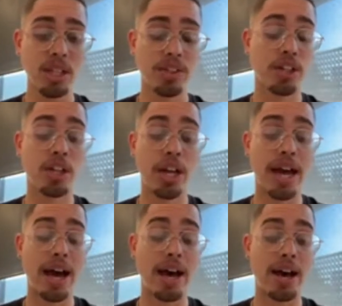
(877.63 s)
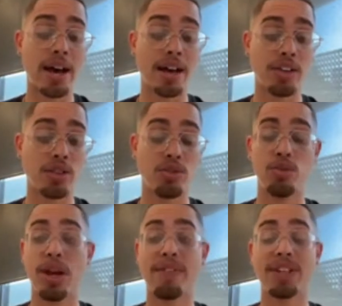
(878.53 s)
they're going to,
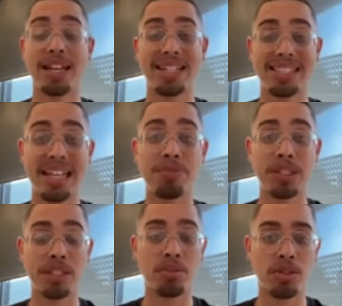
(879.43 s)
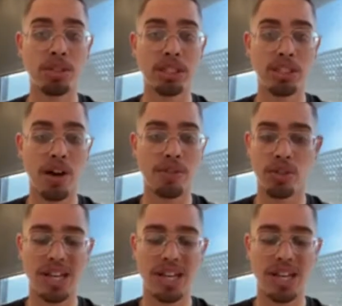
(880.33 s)
you have to get accepted to most of these offers.